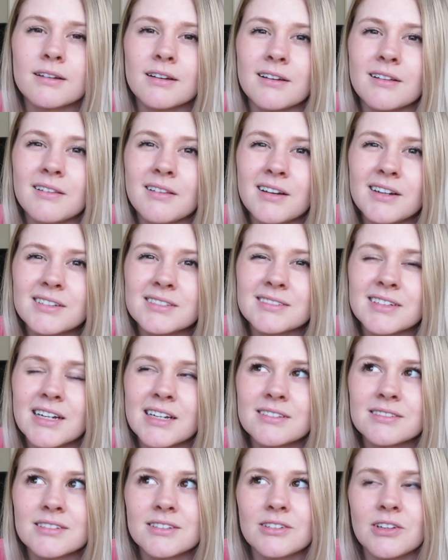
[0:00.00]

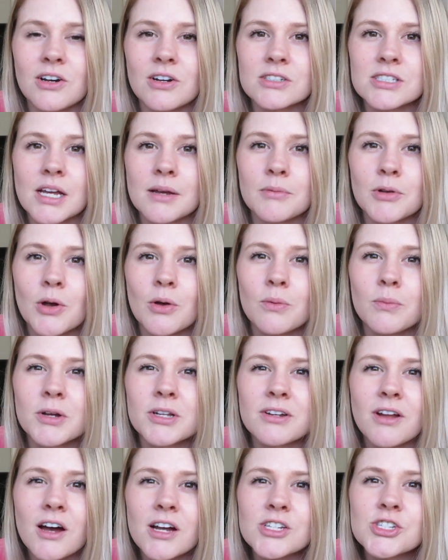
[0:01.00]
not a long time ago,
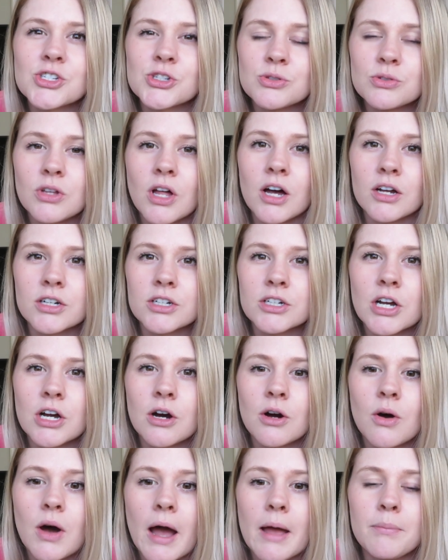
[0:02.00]
but not too long
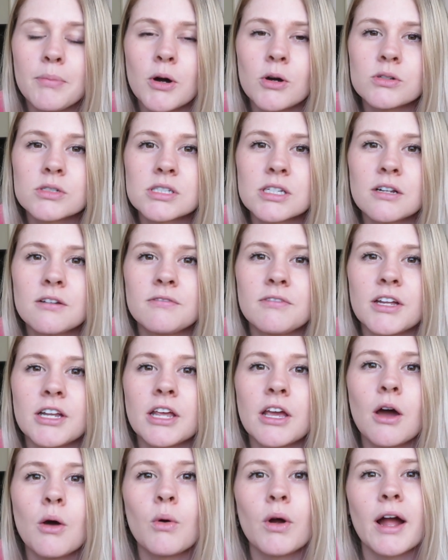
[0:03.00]
ago, I posted a
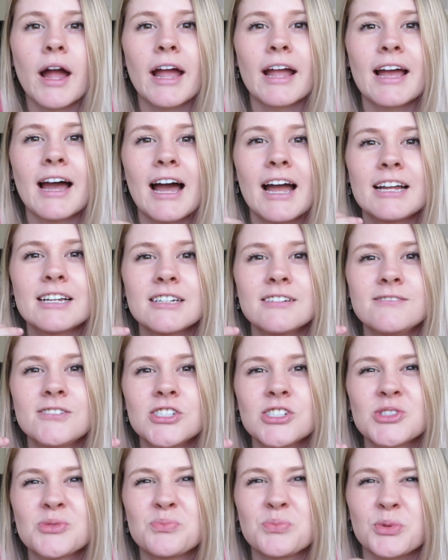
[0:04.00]
video where I kind of
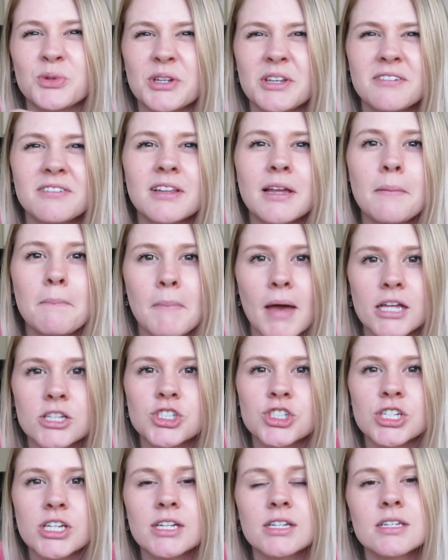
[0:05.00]
just briefly
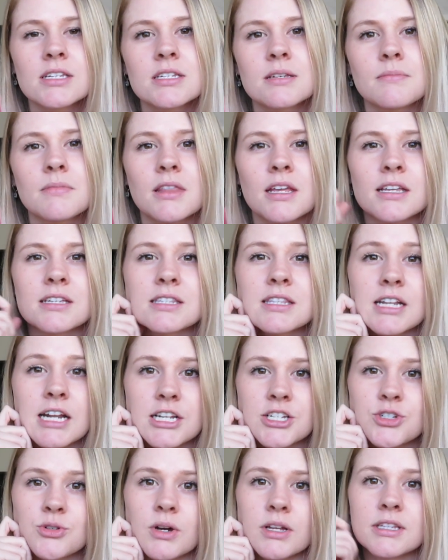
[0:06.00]
mentioned some things that
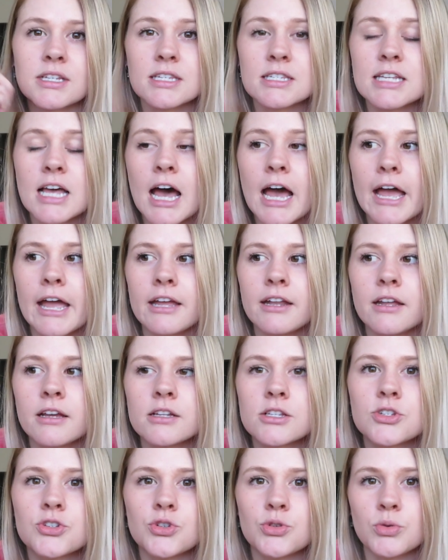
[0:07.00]
I do on the side
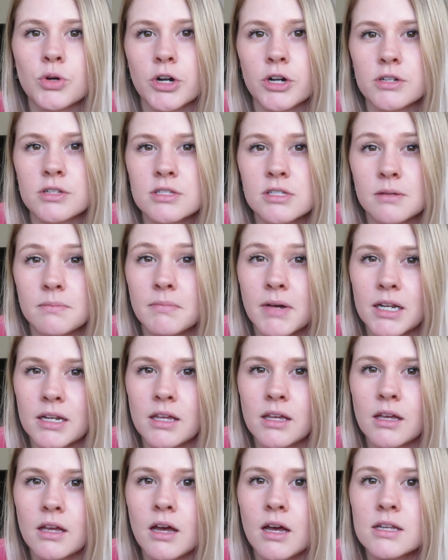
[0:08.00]
to earn some
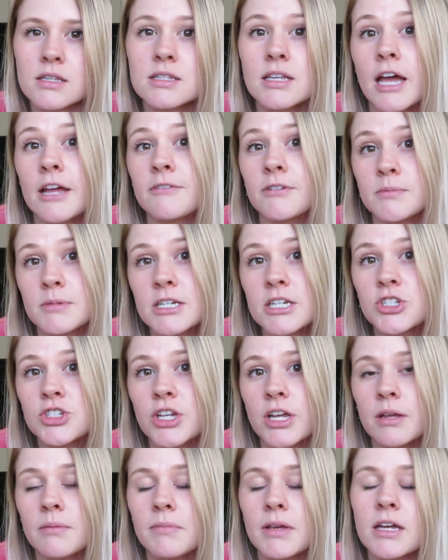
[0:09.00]
money aside from
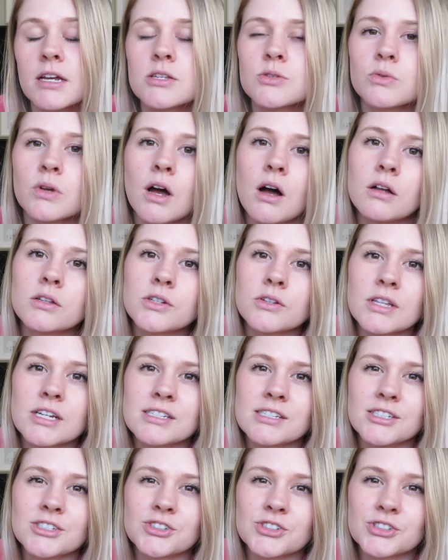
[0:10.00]
teaching, because we all know
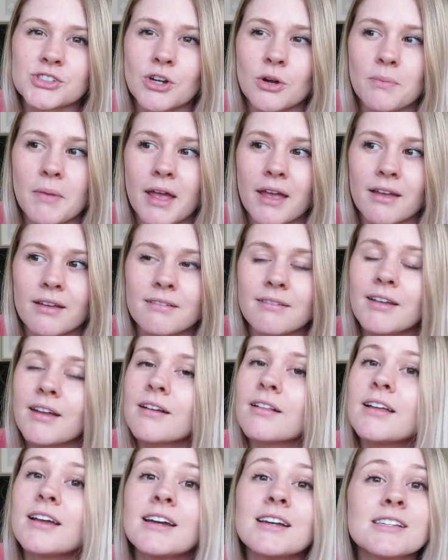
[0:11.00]
that teachers don't make
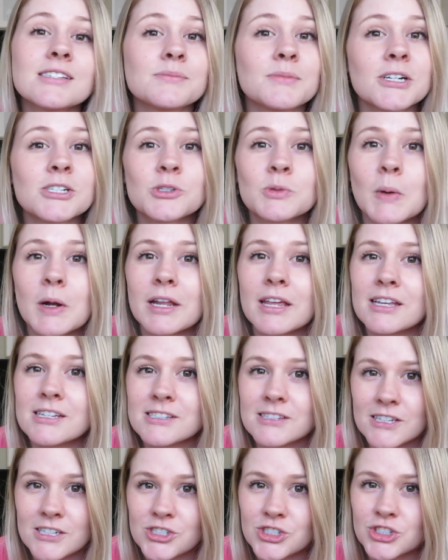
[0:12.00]
nearly as much money
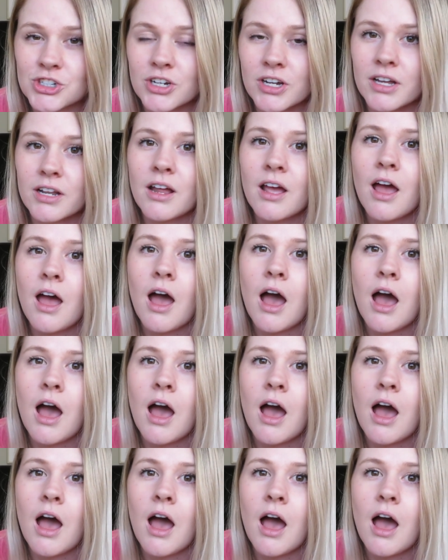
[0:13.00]
as they should.